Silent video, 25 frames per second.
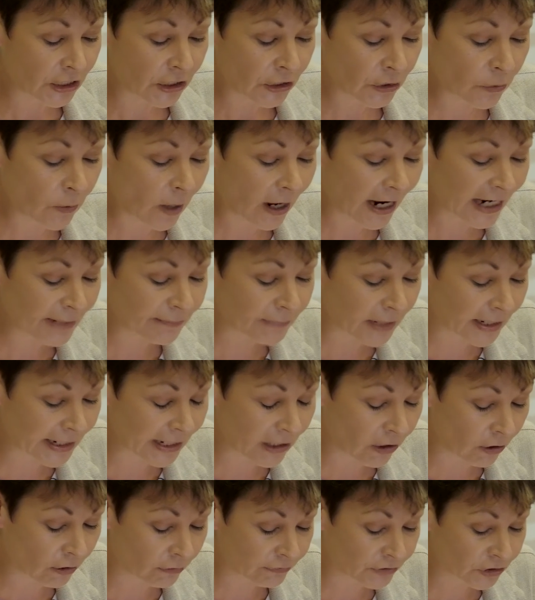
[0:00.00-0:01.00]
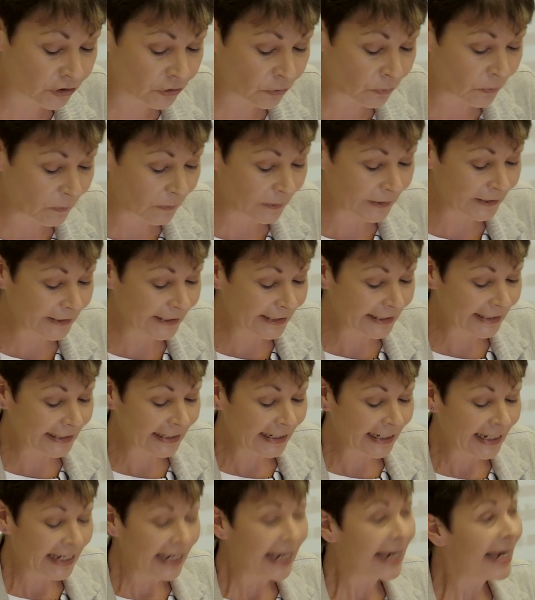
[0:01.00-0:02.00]
who hide money offshore.
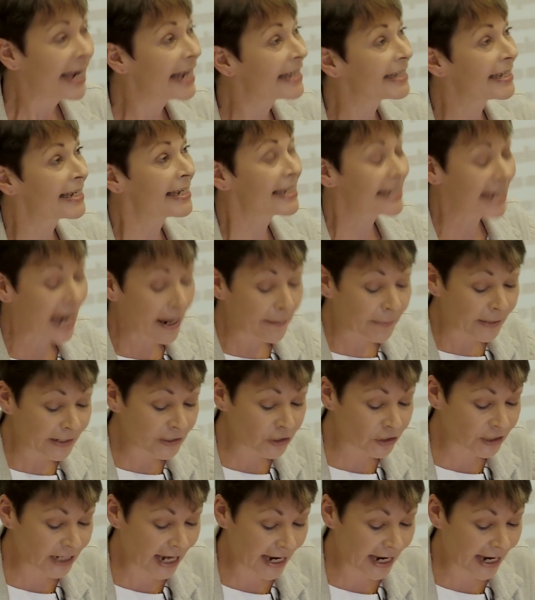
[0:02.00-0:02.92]
It's established